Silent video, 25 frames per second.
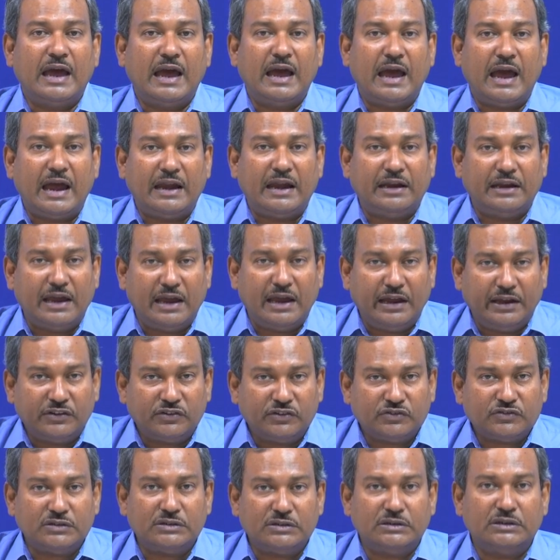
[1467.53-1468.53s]

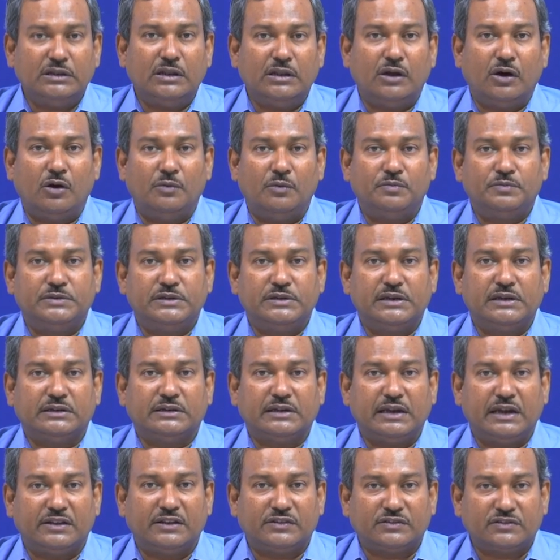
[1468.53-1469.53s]
external object,
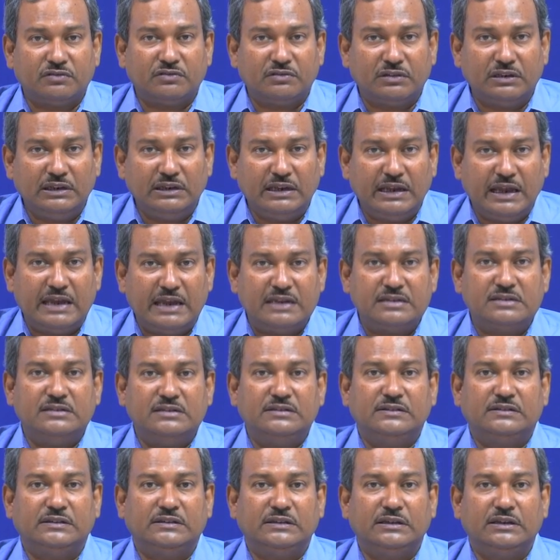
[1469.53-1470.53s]
external
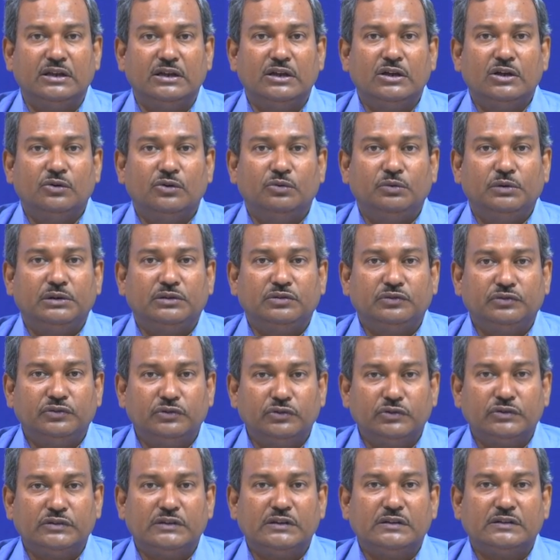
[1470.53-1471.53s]
agency which
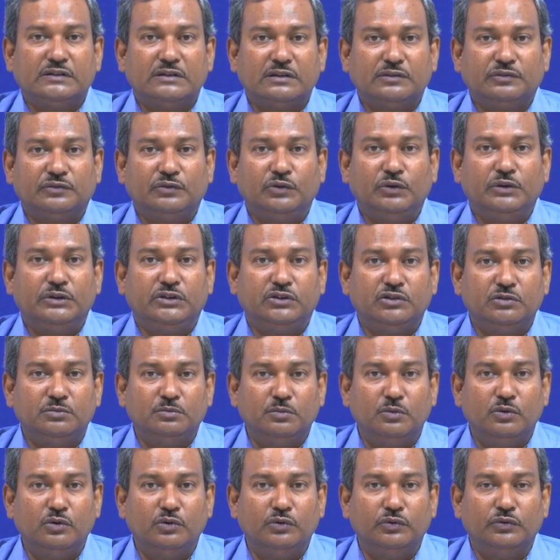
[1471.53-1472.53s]
forces the fluid to
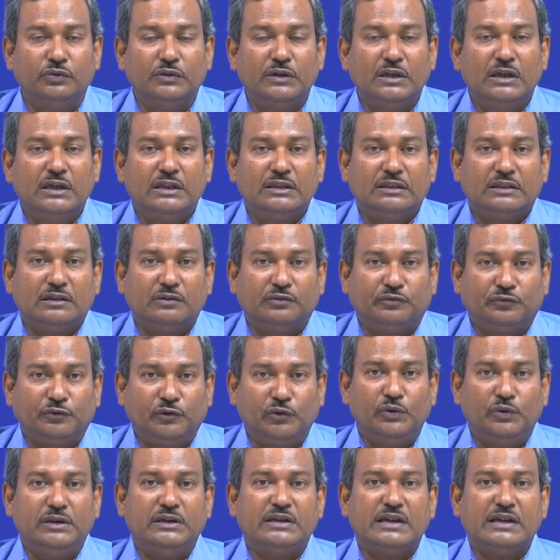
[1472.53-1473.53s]
move. The
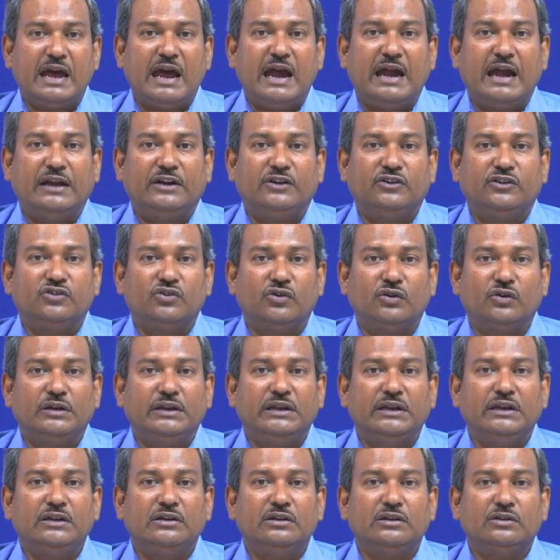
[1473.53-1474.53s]
fluid
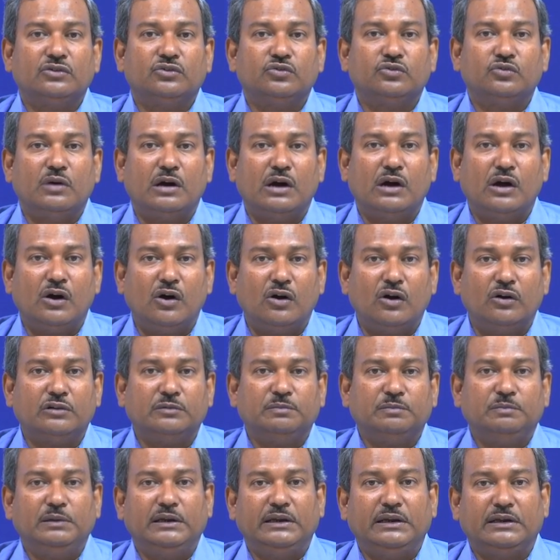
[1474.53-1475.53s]
adjoining to a hot
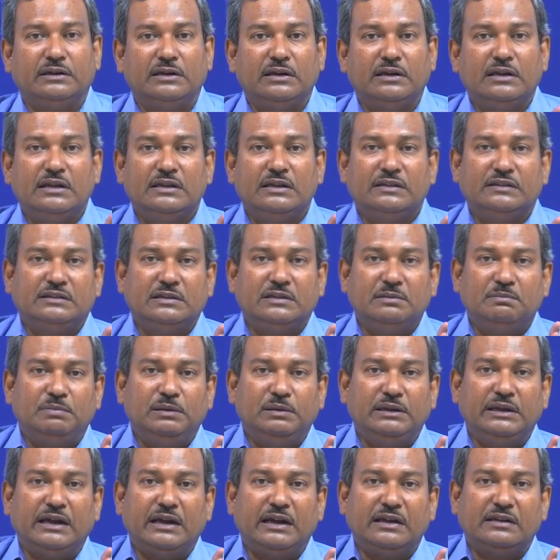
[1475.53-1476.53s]
plate simply
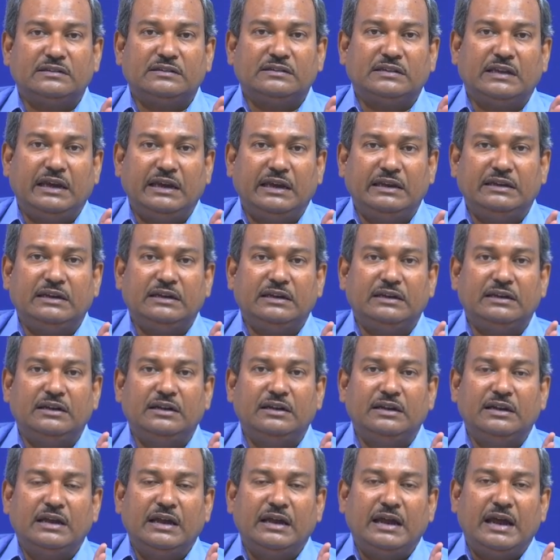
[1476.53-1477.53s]
gets heated
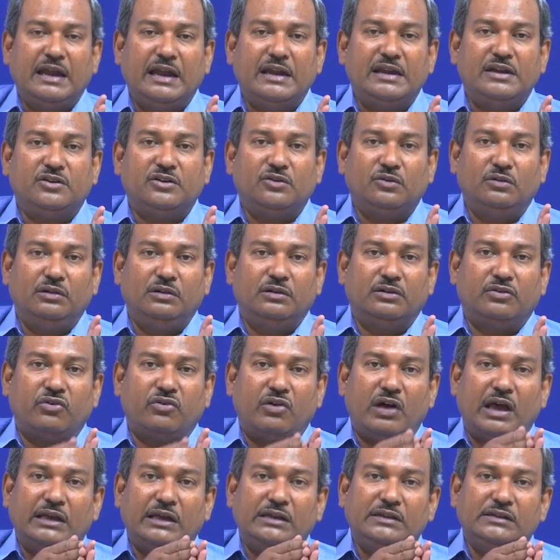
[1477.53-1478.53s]
and it will
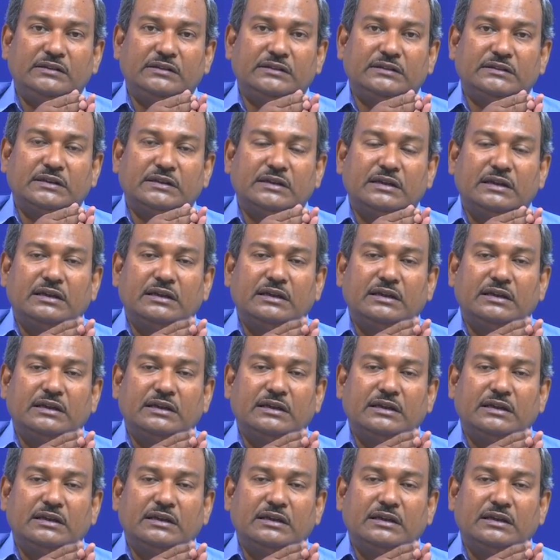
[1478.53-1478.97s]
rise